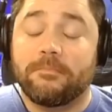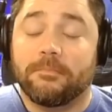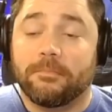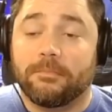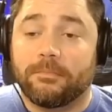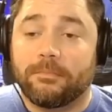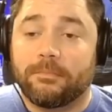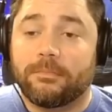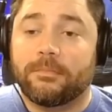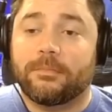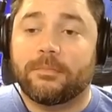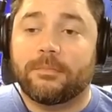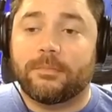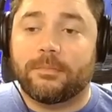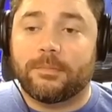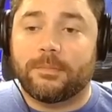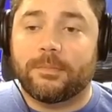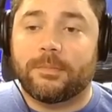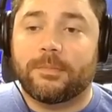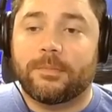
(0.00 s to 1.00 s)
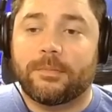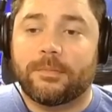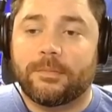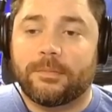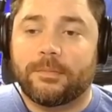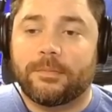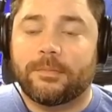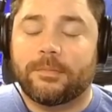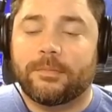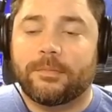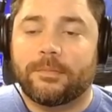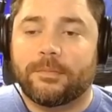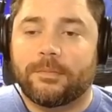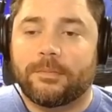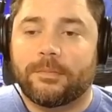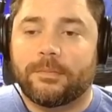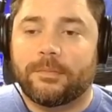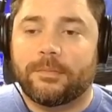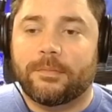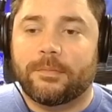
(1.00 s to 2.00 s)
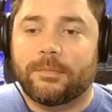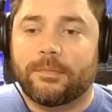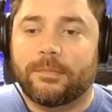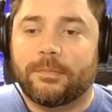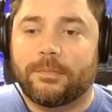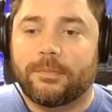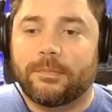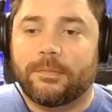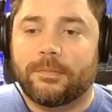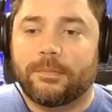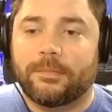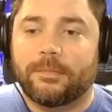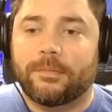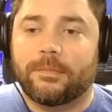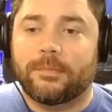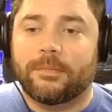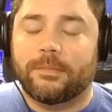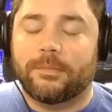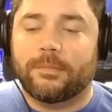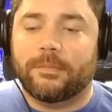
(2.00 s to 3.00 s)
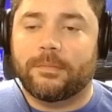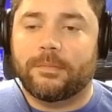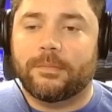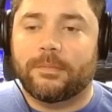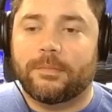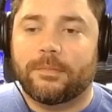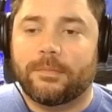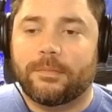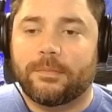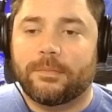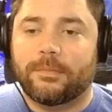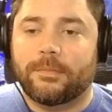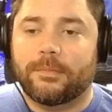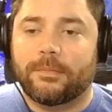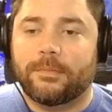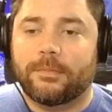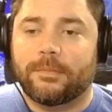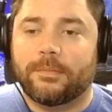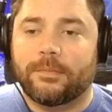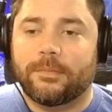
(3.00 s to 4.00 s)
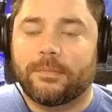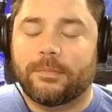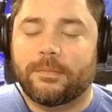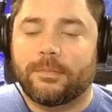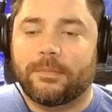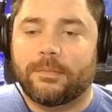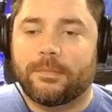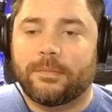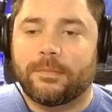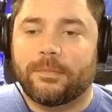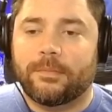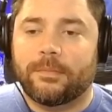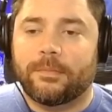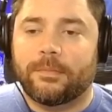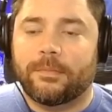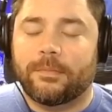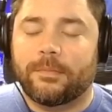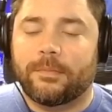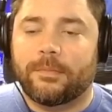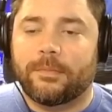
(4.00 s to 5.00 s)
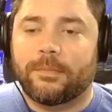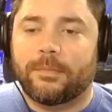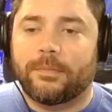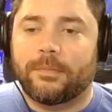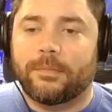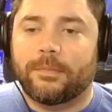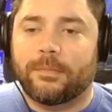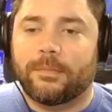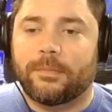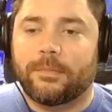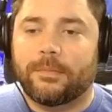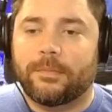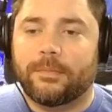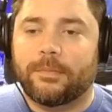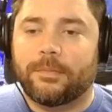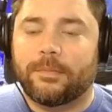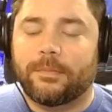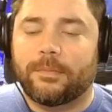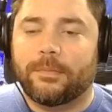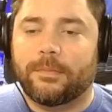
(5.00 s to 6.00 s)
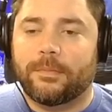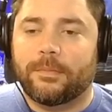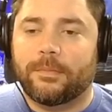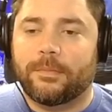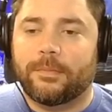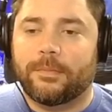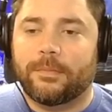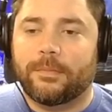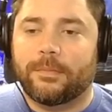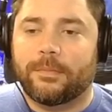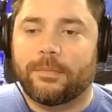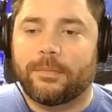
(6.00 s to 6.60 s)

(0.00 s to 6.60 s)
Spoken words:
(silent)